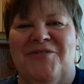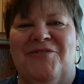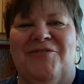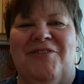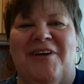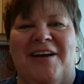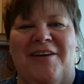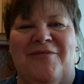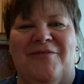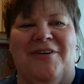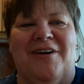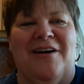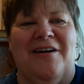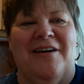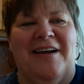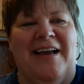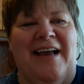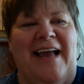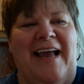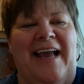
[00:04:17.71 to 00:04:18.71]
Great work.
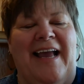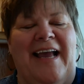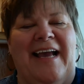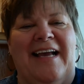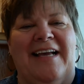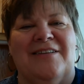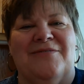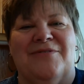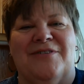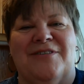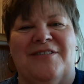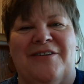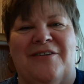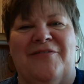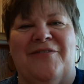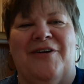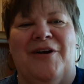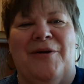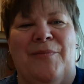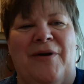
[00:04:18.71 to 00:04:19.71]
And we're so
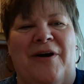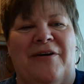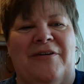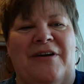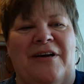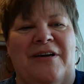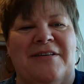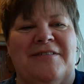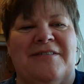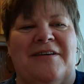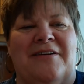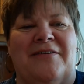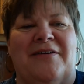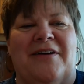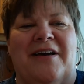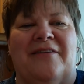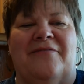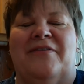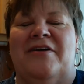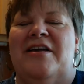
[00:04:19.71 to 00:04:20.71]
very proud also
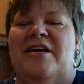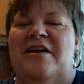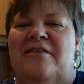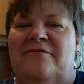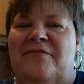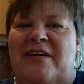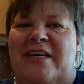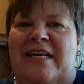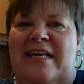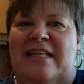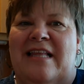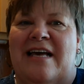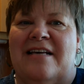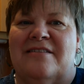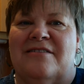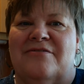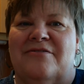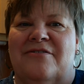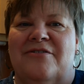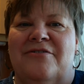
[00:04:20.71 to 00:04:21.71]
of Vicki
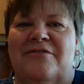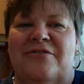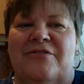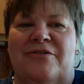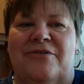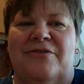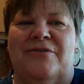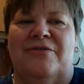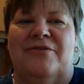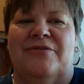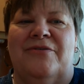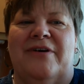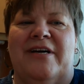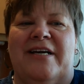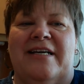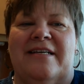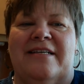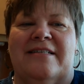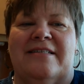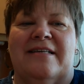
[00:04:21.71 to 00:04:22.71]
Lassaro, who
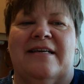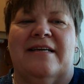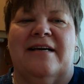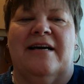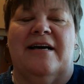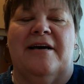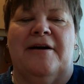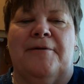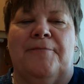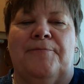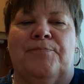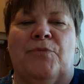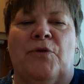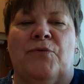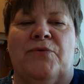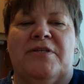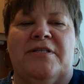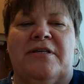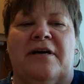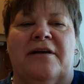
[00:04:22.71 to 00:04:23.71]
is um,
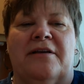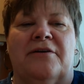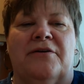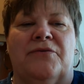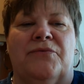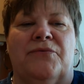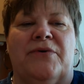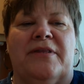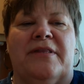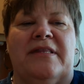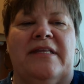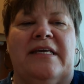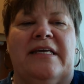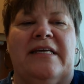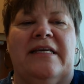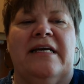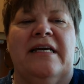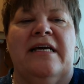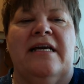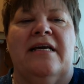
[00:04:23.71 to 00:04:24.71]
was honored with the
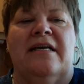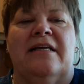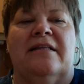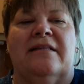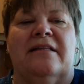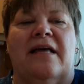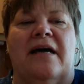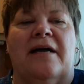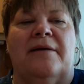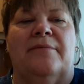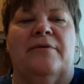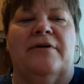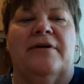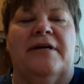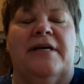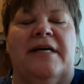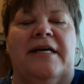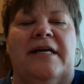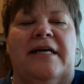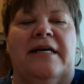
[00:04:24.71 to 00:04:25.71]

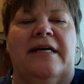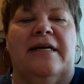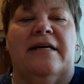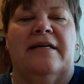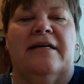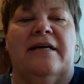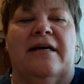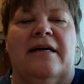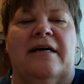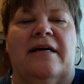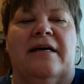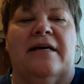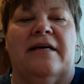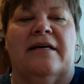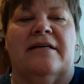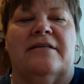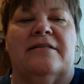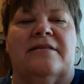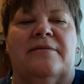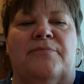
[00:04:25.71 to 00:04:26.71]
Library uh,
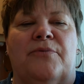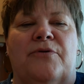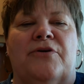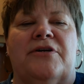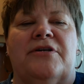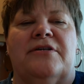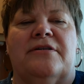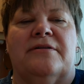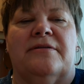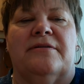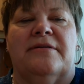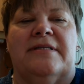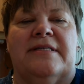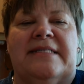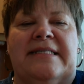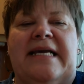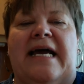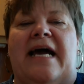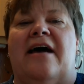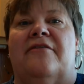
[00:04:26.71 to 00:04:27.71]
Support
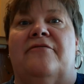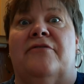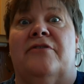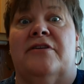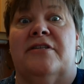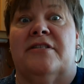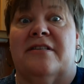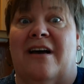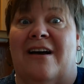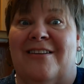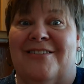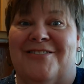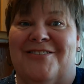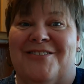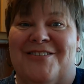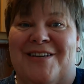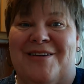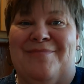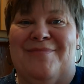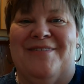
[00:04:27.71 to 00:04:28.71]
Staff
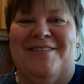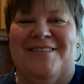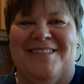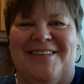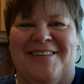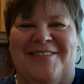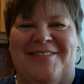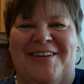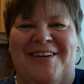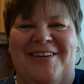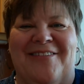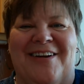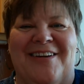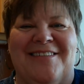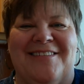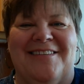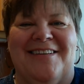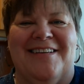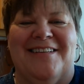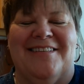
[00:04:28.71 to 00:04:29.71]
Scholarship. So
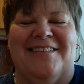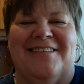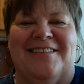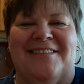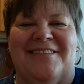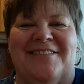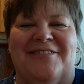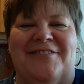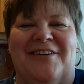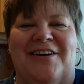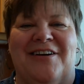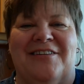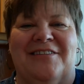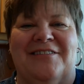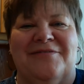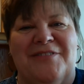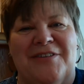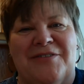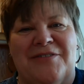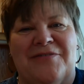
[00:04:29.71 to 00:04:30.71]
congratulations to all
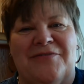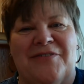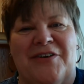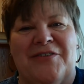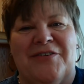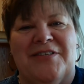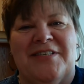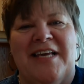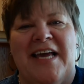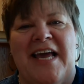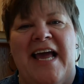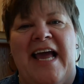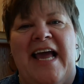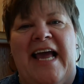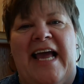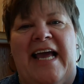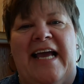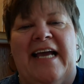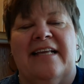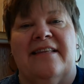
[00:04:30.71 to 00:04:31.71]
of those folks.
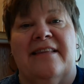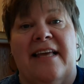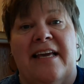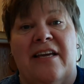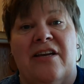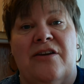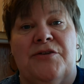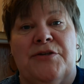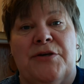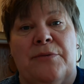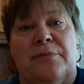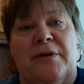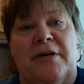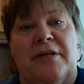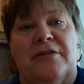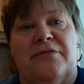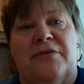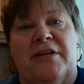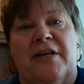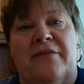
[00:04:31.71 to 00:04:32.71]
And thank you so much
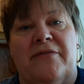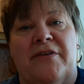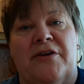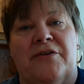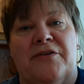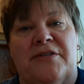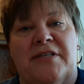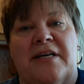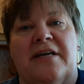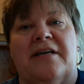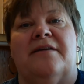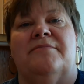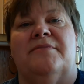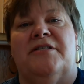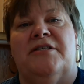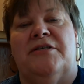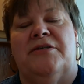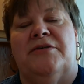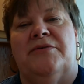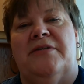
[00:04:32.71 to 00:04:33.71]
for giving your time
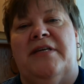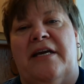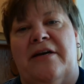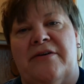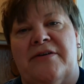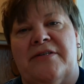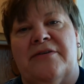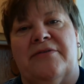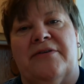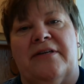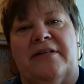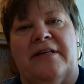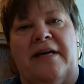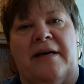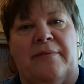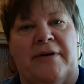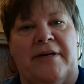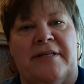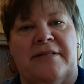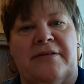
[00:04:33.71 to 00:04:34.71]
to the Arizona
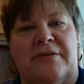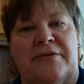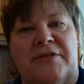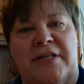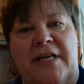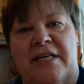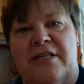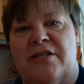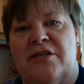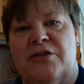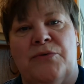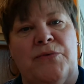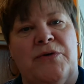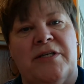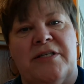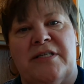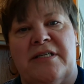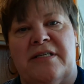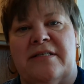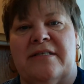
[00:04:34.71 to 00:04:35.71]
Library Association,
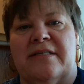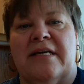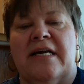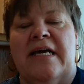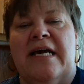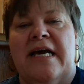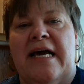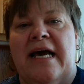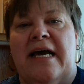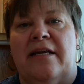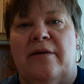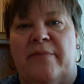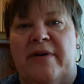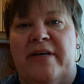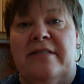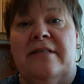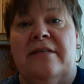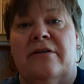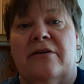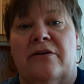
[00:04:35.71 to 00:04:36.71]
which is an
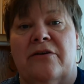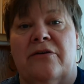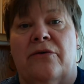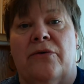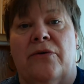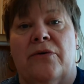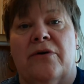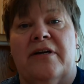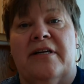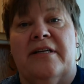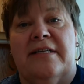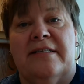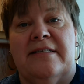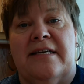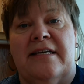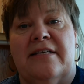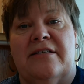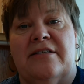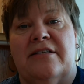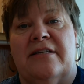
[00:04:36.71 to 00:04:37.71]
amazing
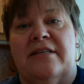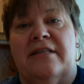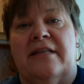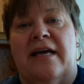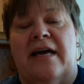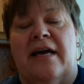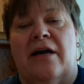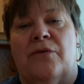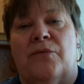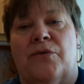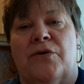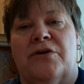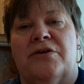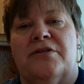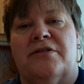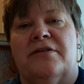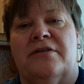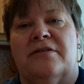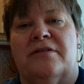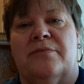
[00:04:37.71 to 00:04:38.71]
organization that works
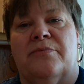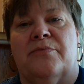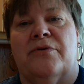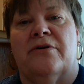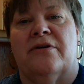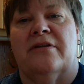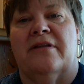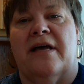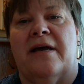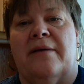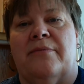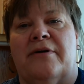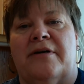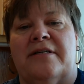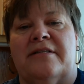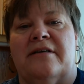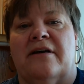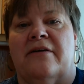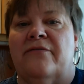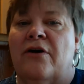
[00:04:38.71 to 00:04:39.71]
to support
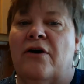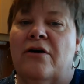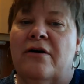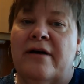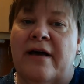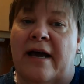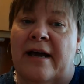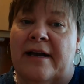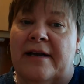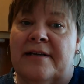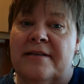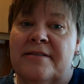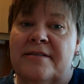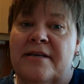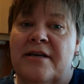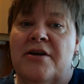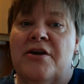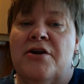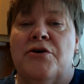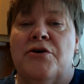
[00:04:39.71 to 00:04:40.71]
libraries of all kinds
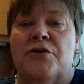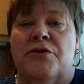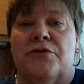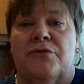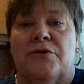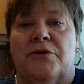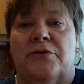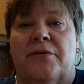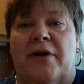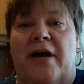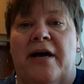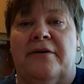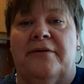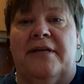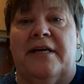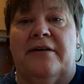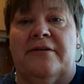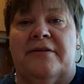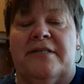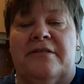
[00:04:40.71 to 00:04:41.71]

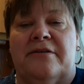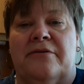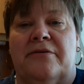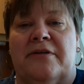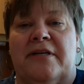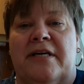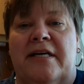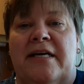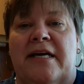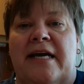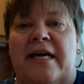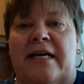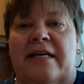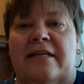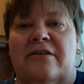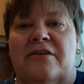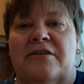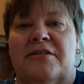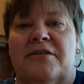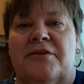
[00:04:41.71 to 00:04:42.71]
throughout Arizona and
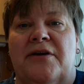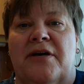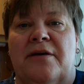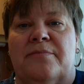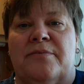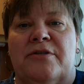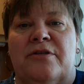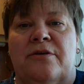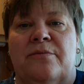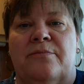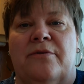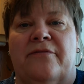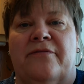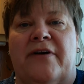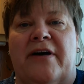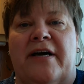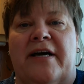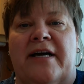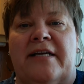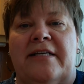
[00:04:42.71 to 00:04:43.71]
also helps to
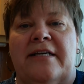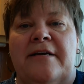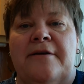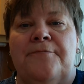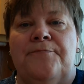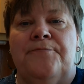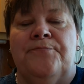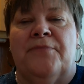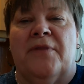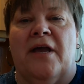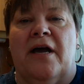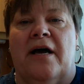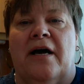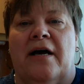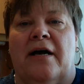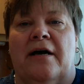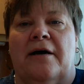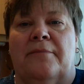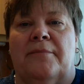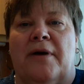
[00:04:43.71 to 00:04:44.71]
provide
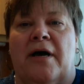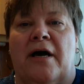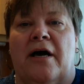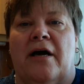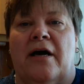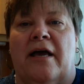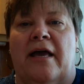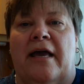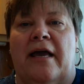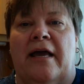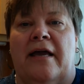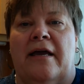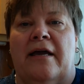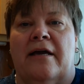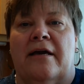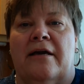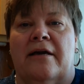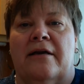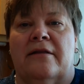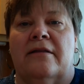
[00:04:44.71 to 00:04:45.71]
um, a
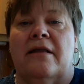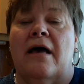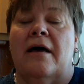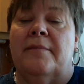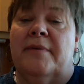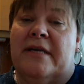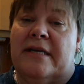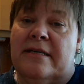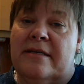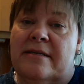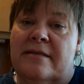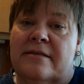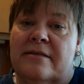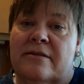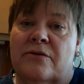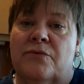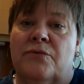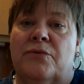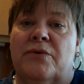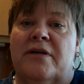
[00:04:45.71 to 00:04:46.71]
lobbyist
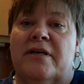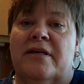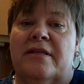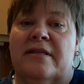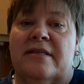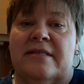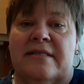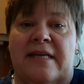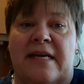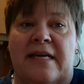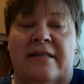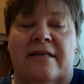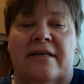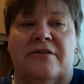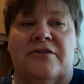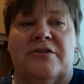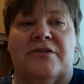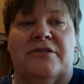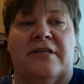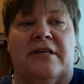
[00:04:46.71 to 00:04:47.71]
with the state
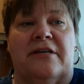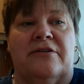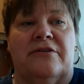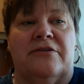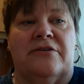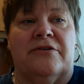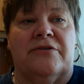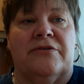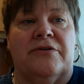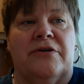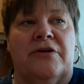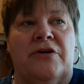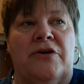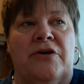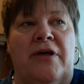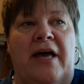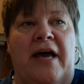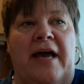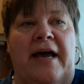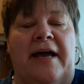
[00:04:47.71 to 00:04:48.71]
legislature
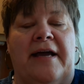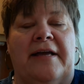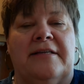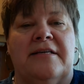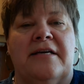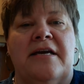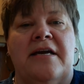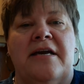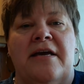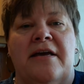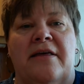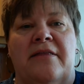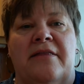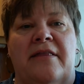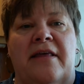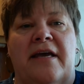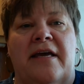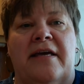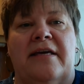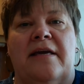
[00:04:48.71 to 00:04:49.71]
and
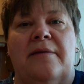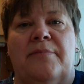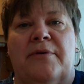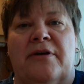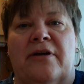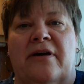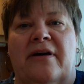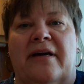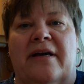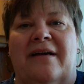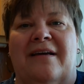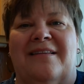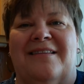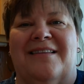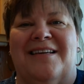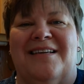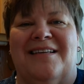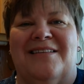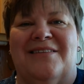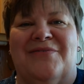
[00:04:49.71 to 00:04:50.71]
they keep an eye on
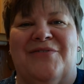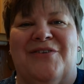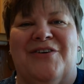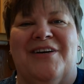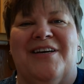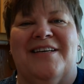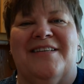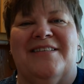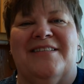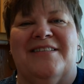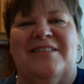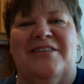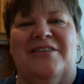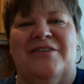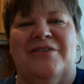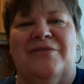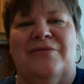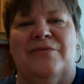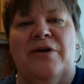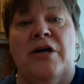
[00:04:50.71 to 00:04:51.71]
things for us
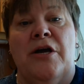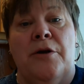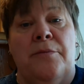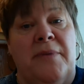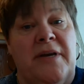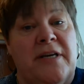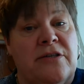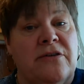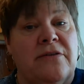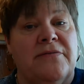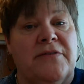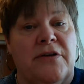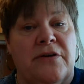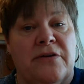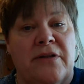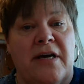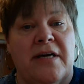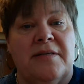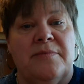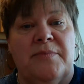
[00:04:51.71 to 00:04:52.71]
to make sure if there are
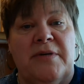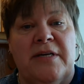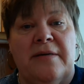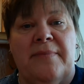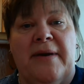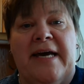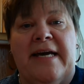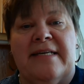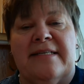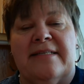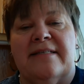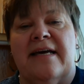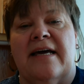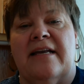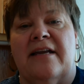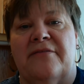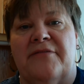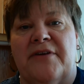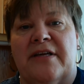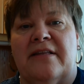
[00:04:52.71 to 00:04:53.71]
laws being passed
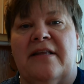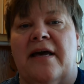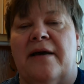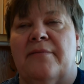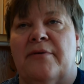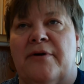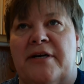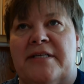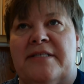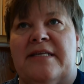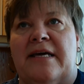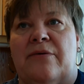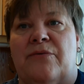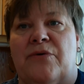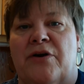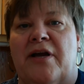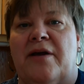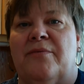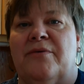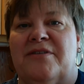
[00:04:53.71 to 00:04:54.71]
that affect libraries that
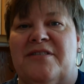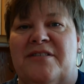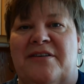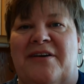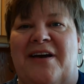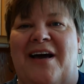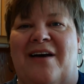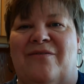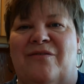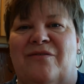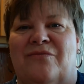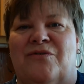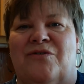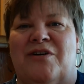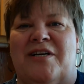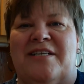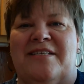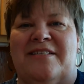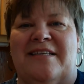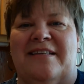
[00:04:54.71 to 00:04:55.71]
we're able to have a
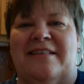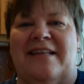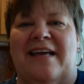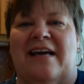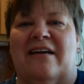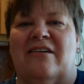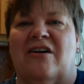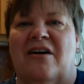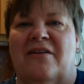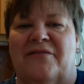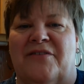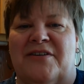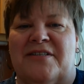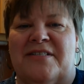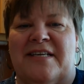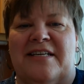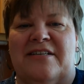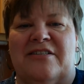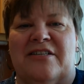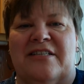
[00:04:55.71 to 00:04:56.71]
voice in that
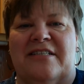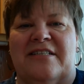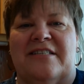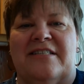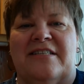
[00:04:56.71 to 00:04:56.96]
conversation.